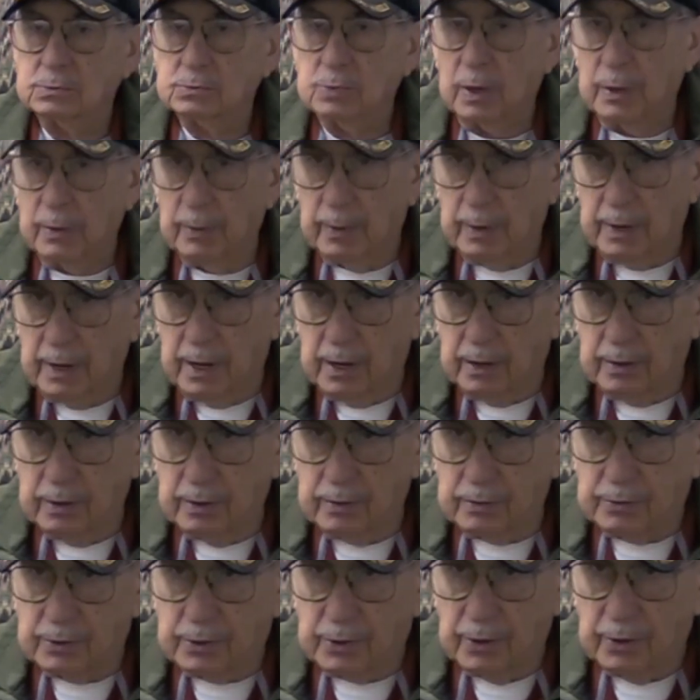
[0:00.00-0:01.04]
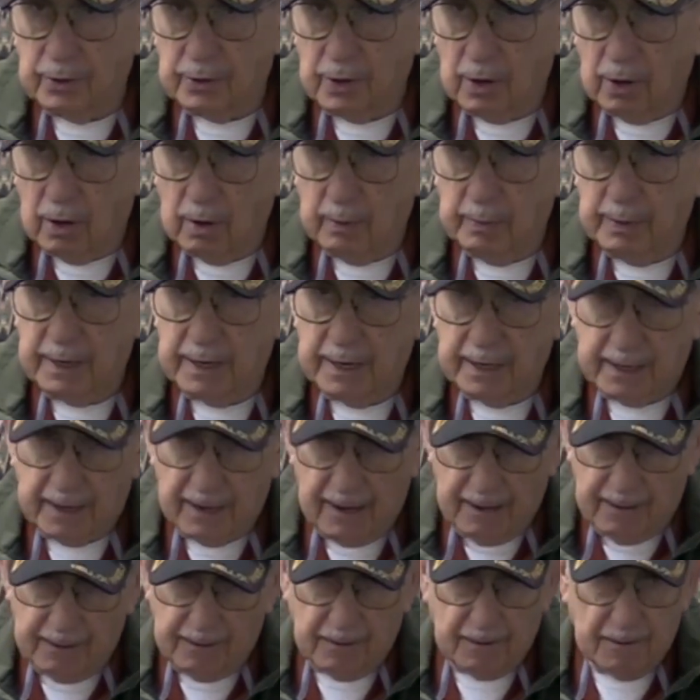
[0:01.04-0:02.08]
we went into the Army
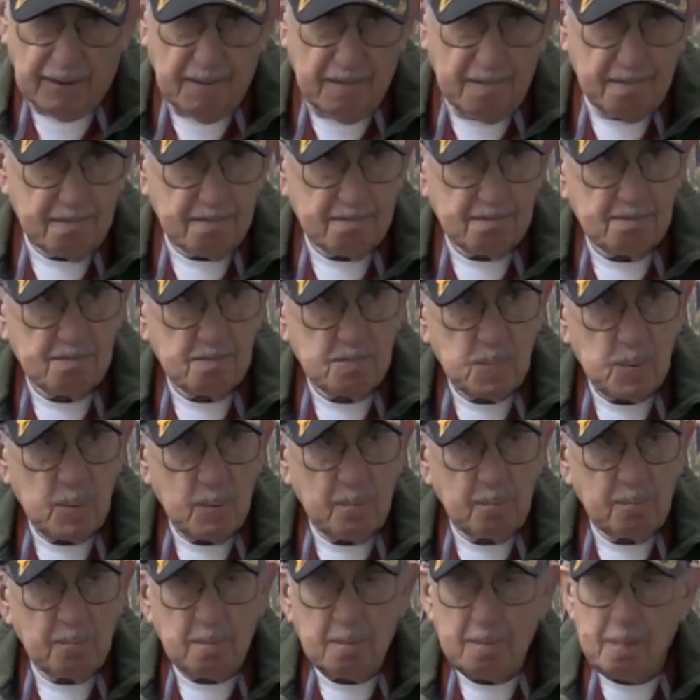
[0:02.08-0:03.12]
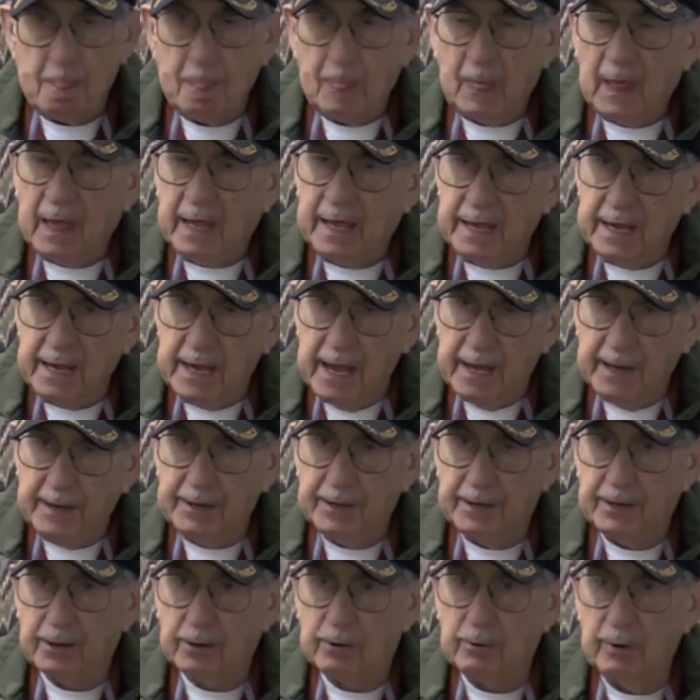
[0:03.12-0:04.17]
together. He had
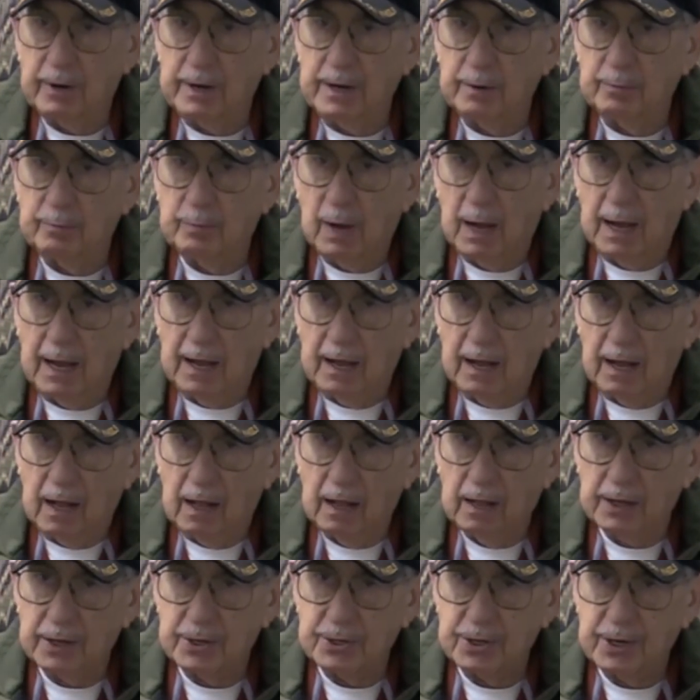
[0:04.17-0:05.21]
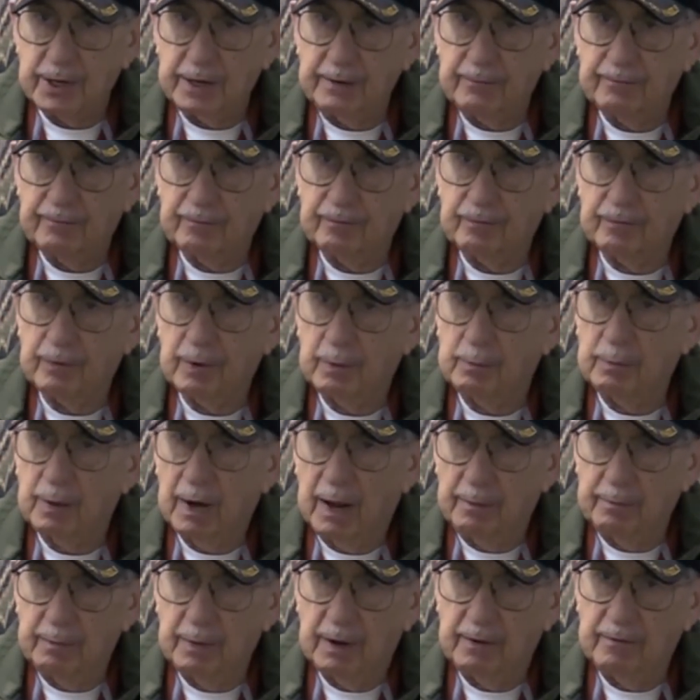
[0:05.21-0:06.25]
a degree in biology from
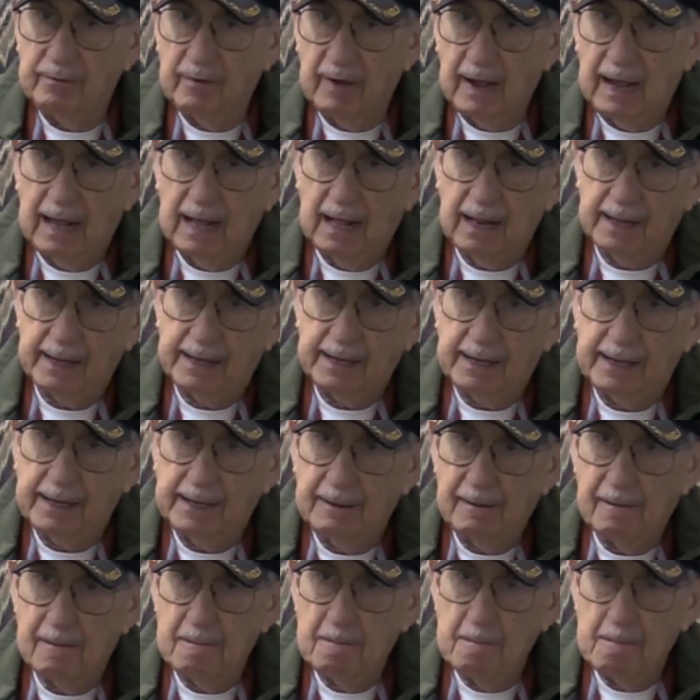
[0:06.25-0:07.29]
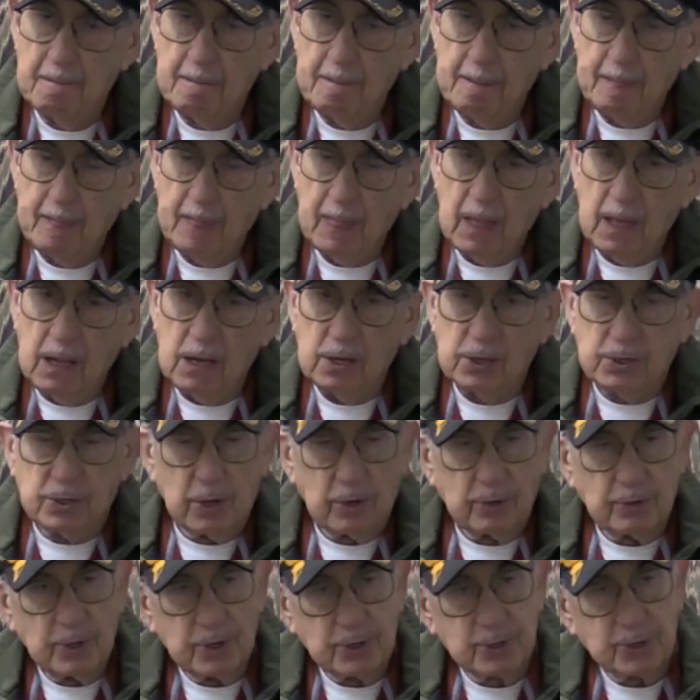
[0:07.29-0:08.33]
Lebanon Valley.
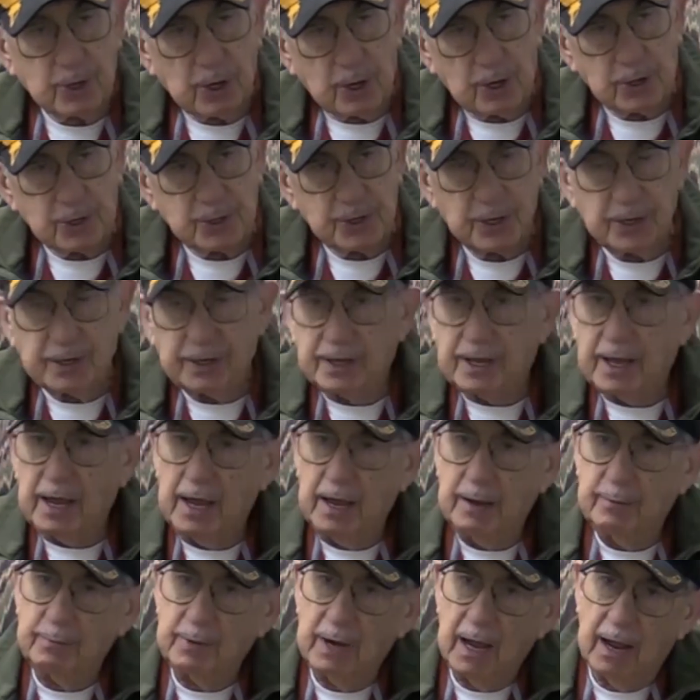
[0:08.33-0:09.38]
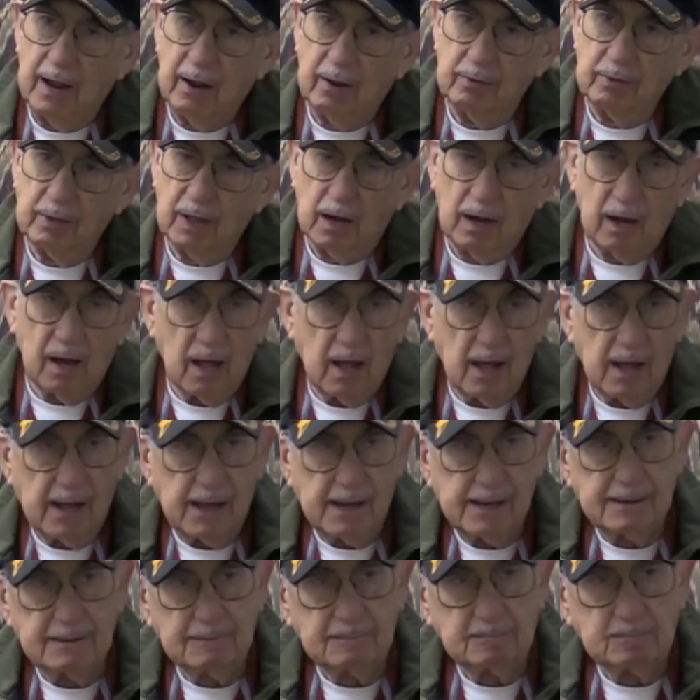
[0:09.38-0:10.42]
So the sergeant came down the
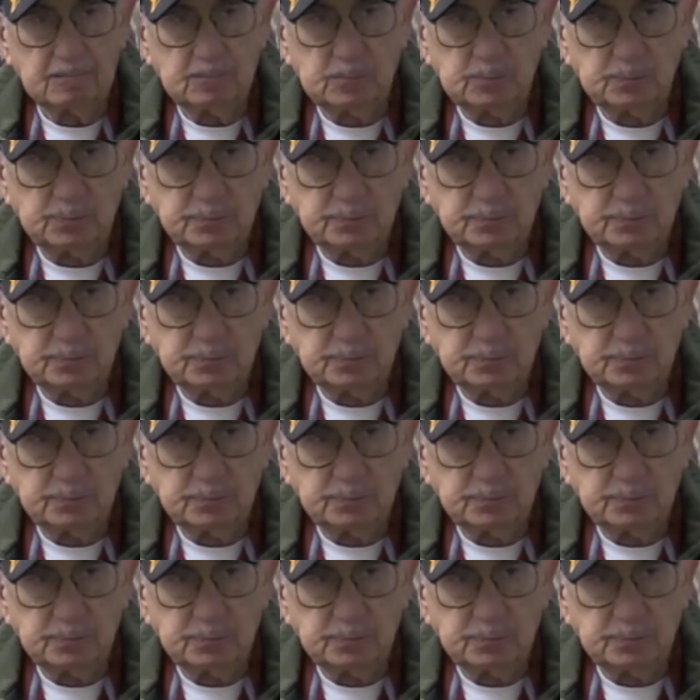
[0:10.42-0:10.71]
line